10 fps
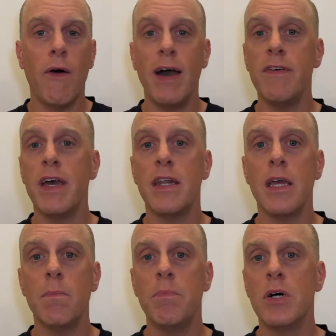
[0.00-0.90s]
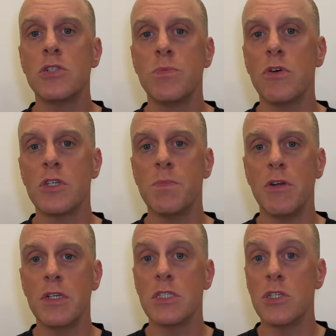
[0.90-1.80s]
I've had a bunch more
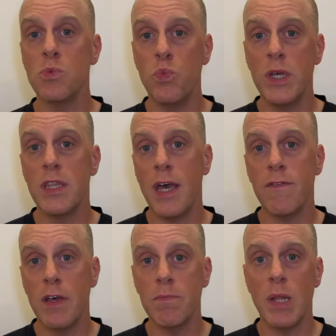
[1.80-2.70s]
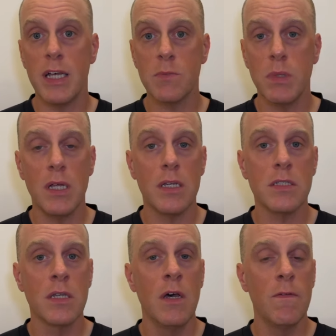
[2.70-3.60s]
experiences with FFBlast
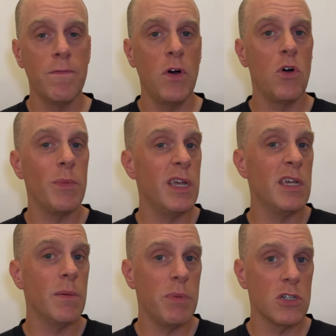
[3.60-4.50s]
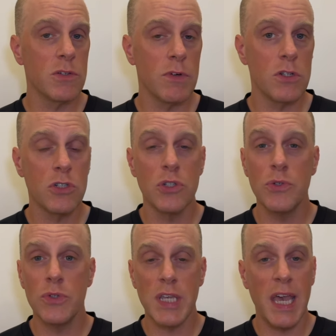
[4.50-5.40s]
Plus foam in a bunch of other
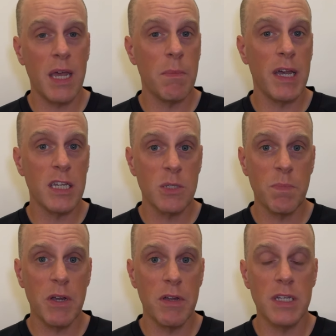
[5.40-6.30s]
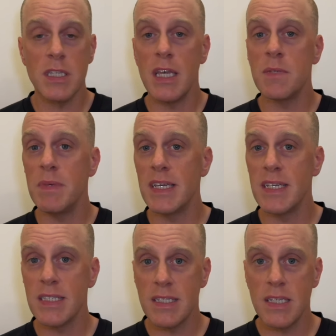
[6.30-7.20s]
shoes, and my experience has been
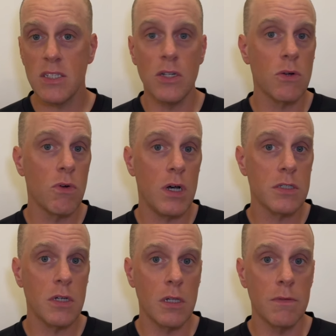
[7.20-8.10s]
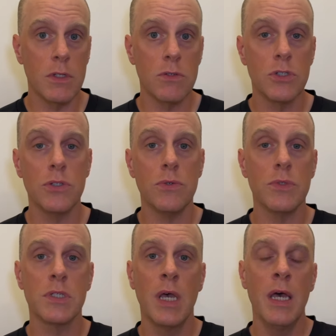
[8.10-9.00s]
consistent across all of those shoes.